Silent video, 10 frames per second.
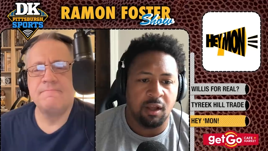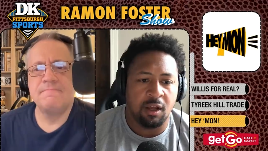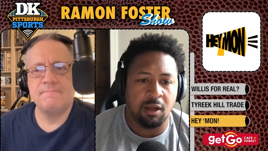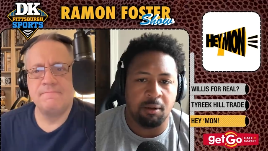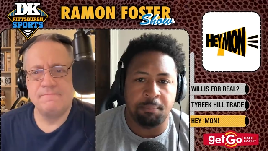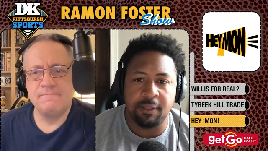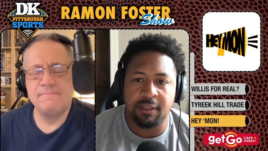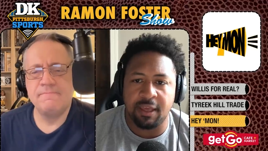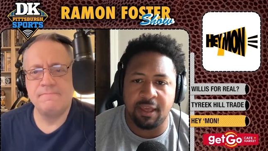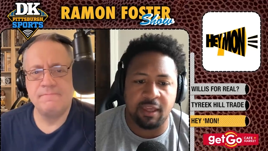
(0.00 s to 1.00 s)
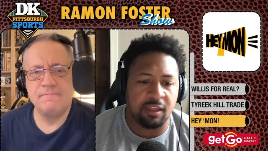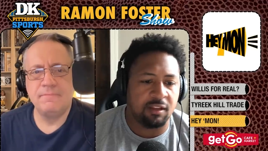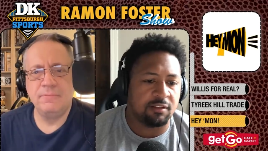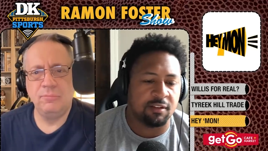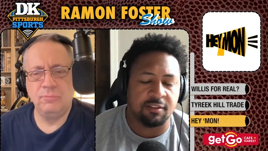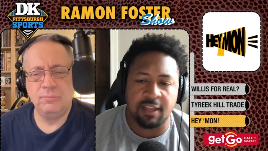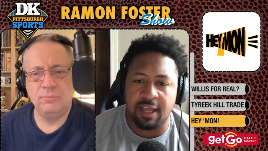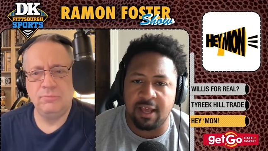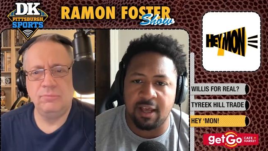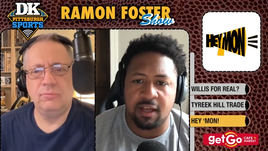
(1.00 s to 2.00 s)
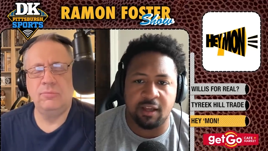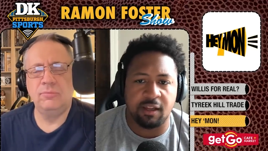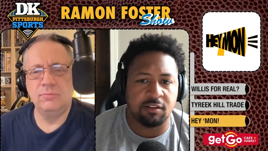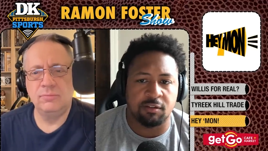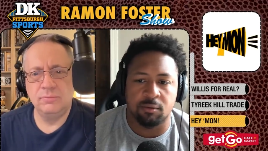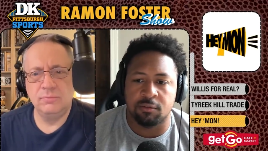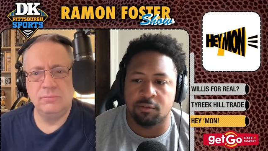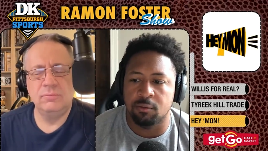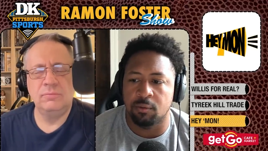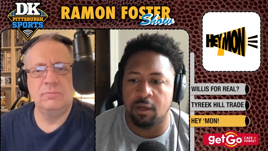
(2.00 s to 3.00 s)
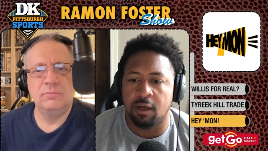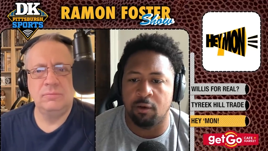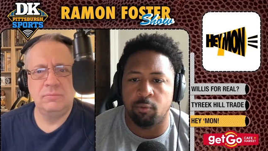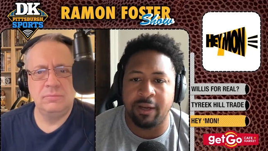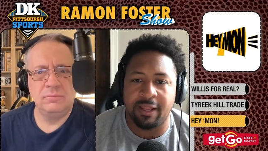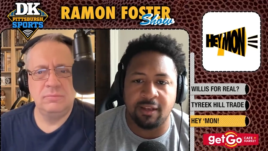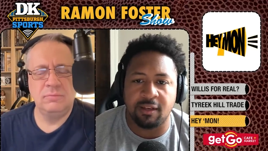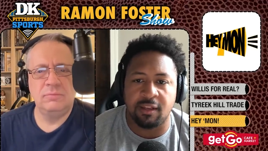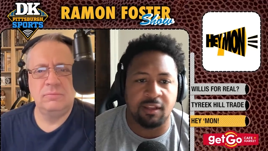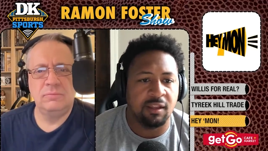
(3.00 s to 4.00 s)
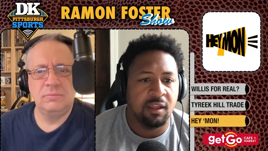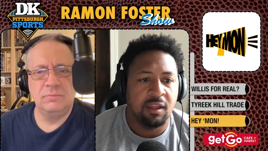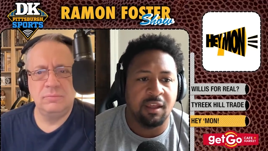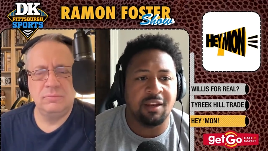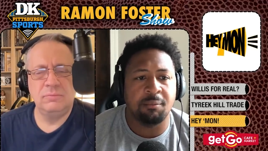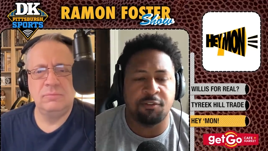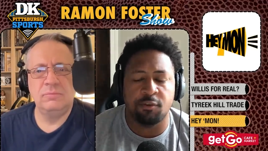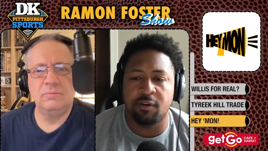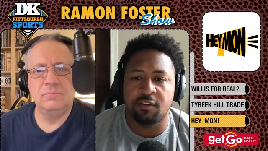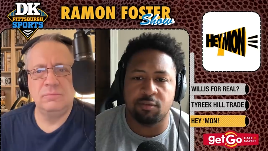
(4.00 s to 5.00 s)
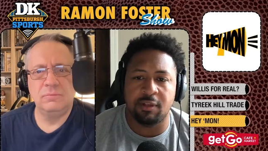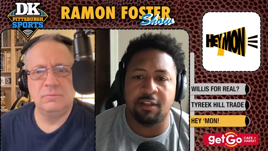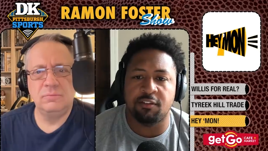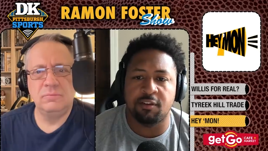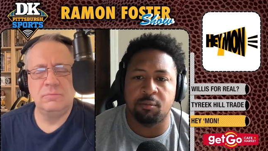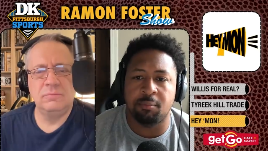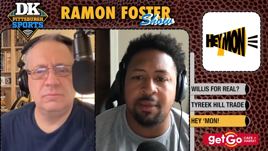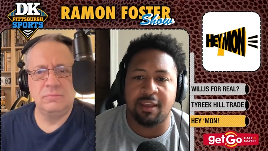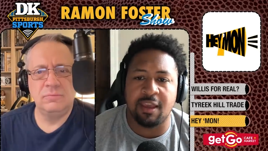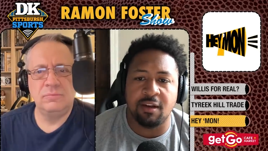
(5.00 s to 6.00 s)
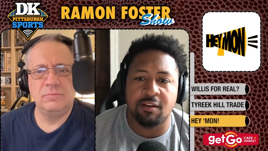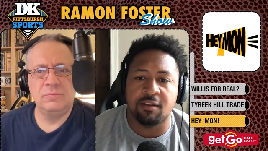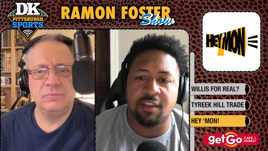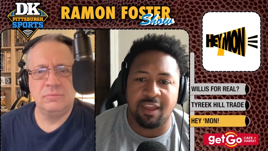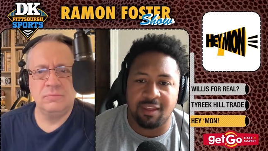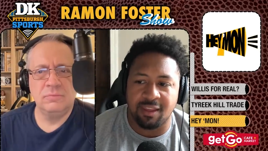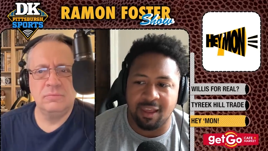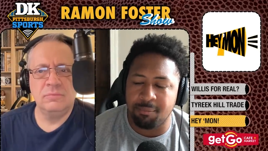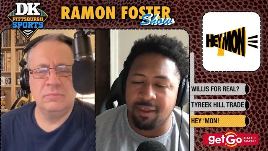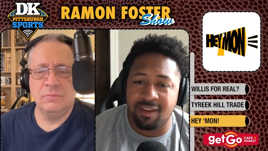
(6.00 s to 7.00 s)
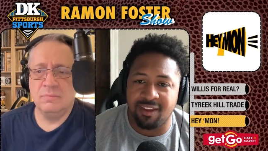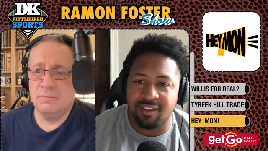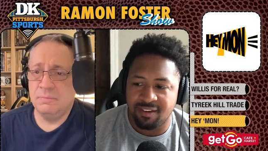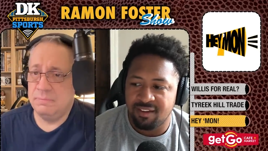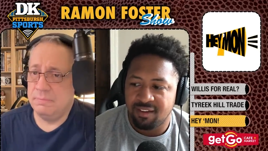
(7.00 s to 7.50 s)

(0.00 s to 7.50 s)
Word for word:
Speaker 1: uh ba to todd to to uh randy and i'm sure his relationship with matt canada is hey hey man